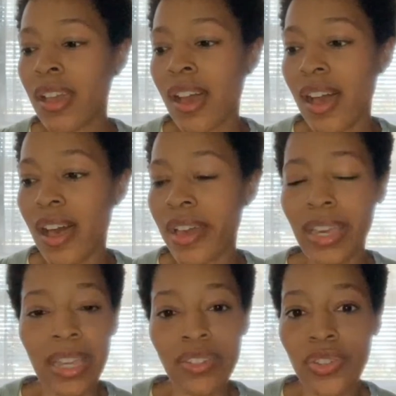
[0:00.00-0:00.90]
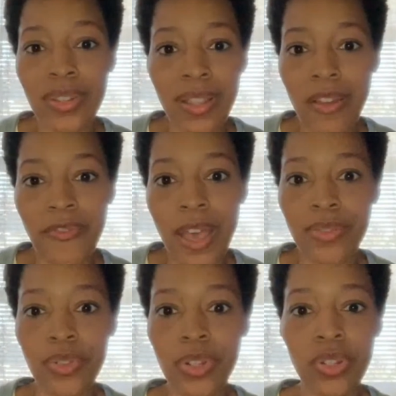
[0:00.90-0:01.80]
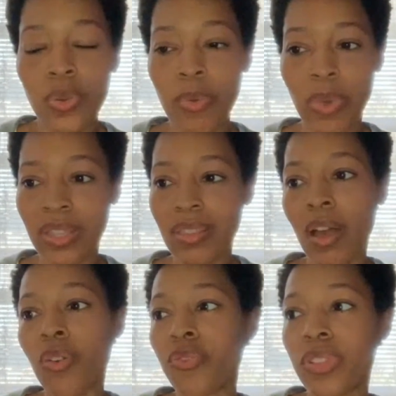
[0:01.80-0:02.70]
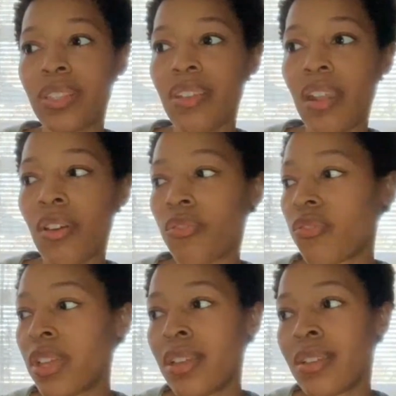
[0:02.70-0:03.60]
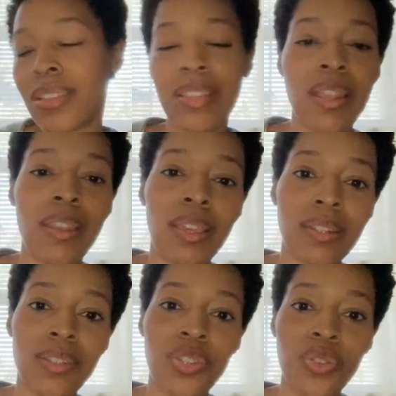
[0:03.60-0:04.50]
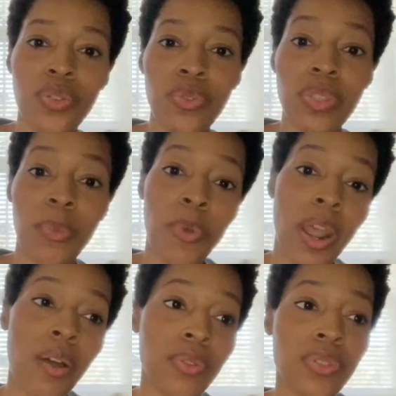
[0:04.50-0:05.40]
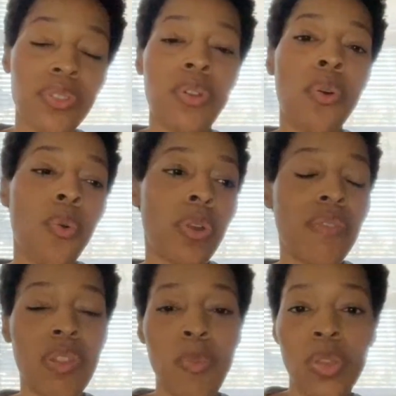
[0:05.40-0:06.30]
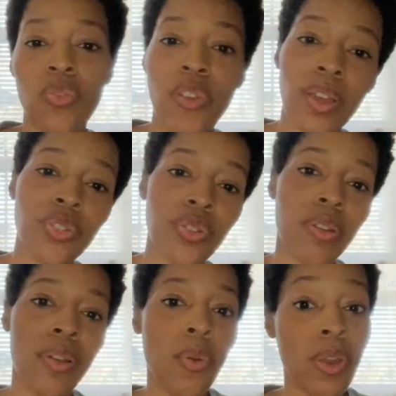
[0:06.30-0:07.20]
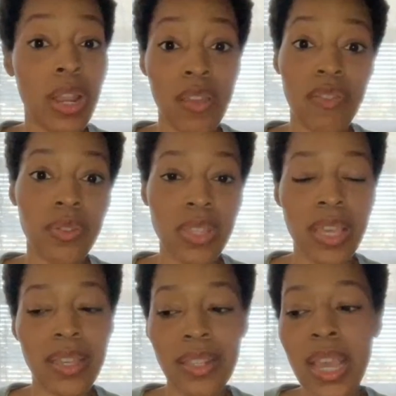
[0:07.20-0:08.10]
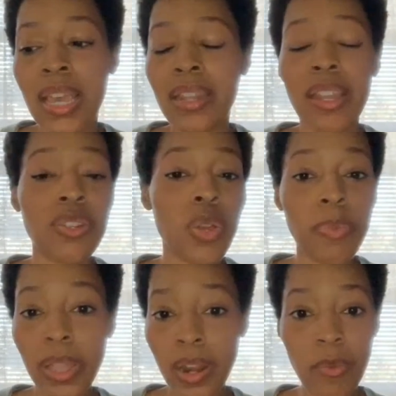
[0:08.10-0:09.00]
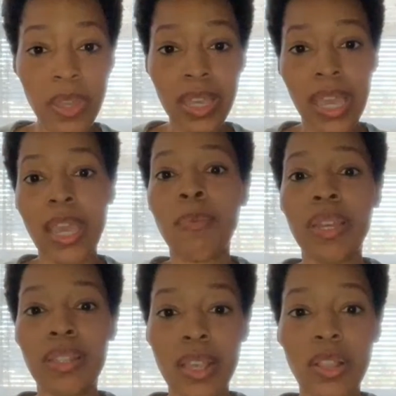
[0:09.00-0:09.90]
it's just a lot faster to do it myself instead of sending it to someone else or even a manufacturer or any of those things. Now, do I plan on being a handmade seller